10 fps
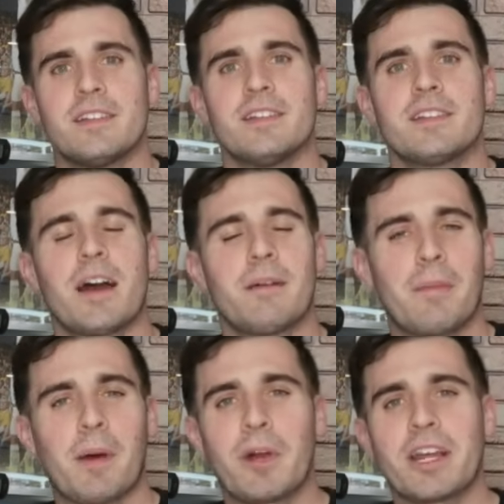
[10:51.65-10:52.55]
Coming
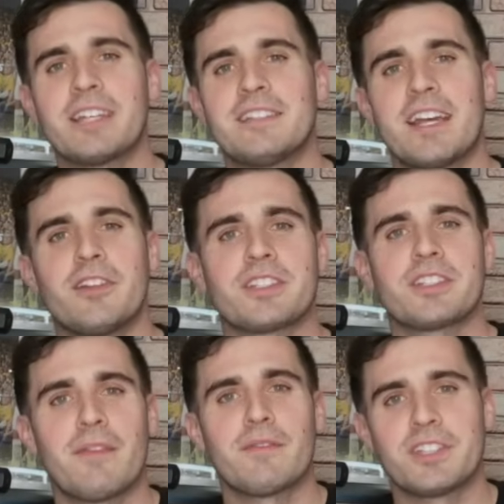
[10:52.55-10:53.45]
up, I want to continue this
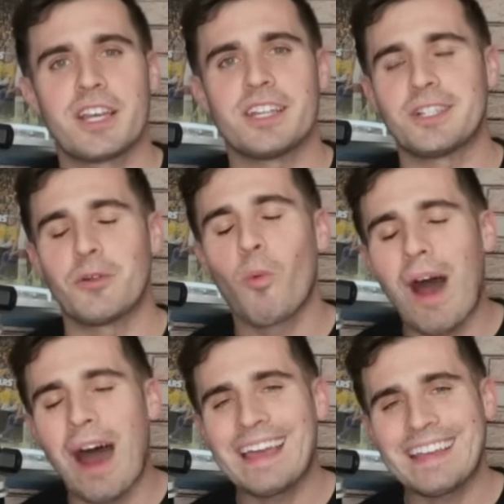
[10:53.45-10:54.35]
conversation.
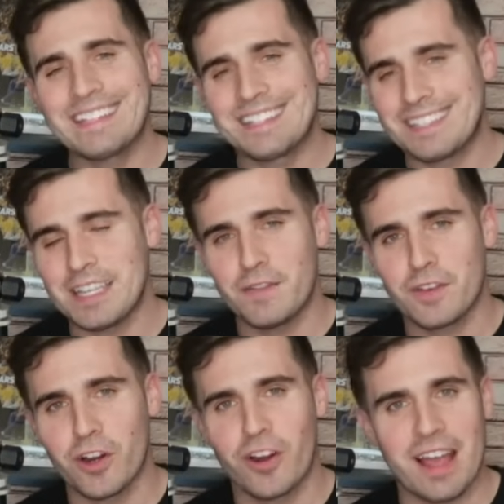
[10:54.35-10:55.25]
Why is Steve
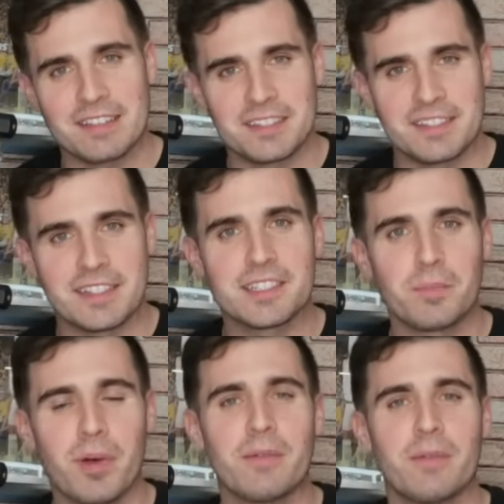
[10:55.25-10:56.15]
Kerr hesitant to
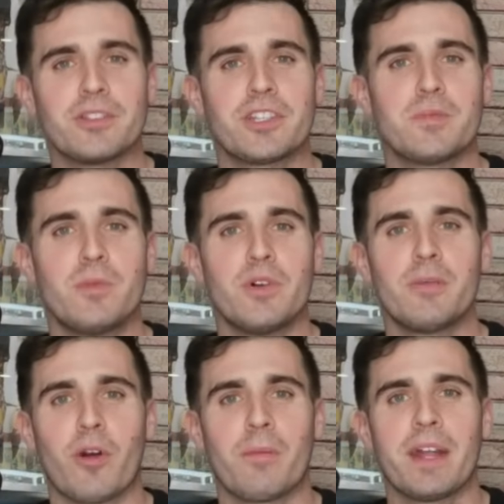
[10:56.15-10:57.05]
play Moses Moody
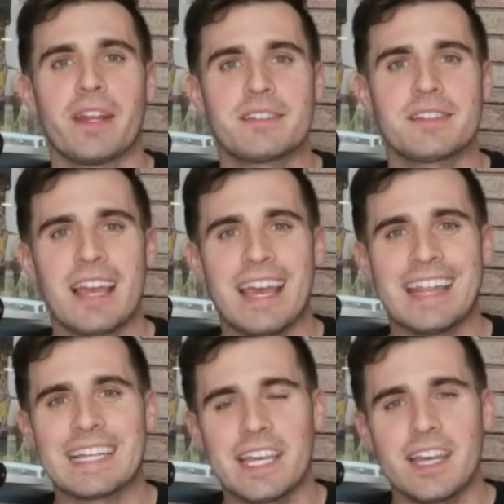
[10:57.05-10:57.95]
more minutes? And
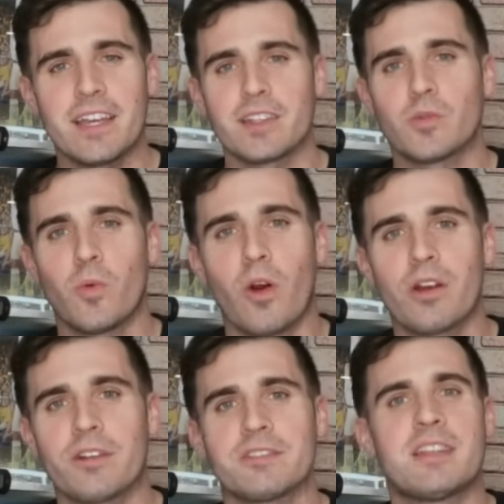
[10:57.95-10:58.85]
the Kings,
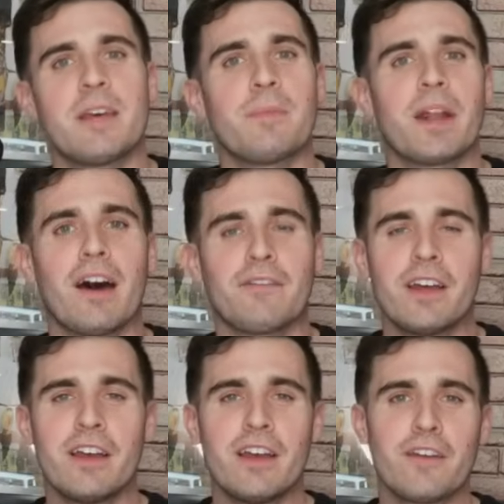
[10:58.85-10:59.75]
Warriors, tip it off
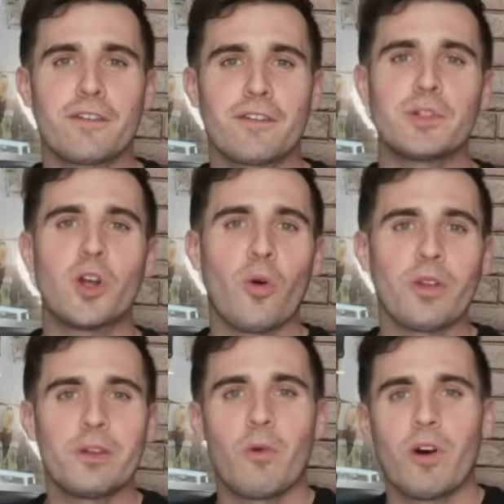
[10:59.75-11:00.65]
from
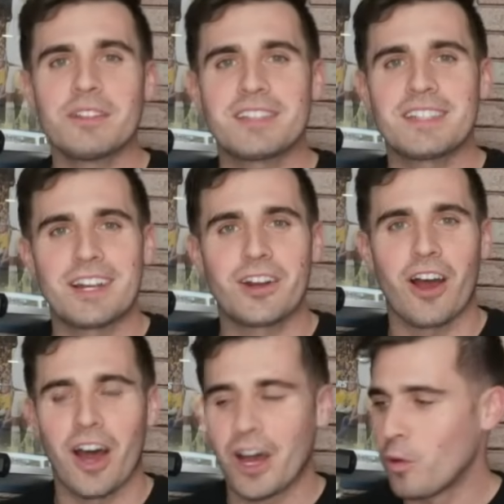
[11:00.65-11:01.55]
Golden One Center
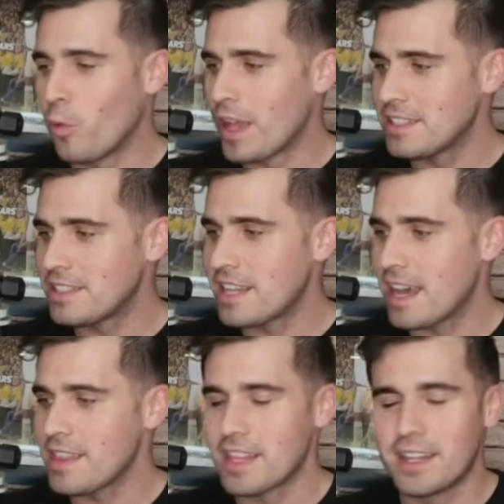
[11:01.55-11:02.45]
on
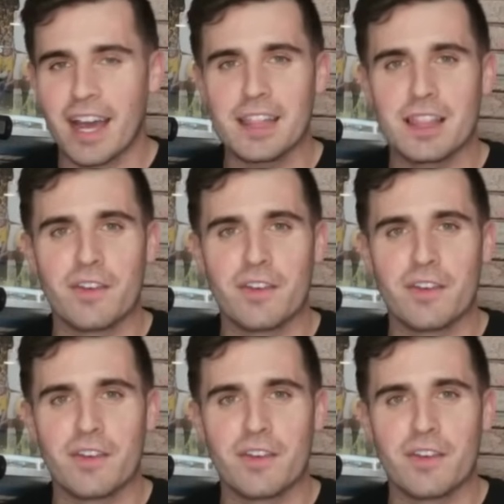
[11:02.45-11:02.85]
Wednesday, the 9th of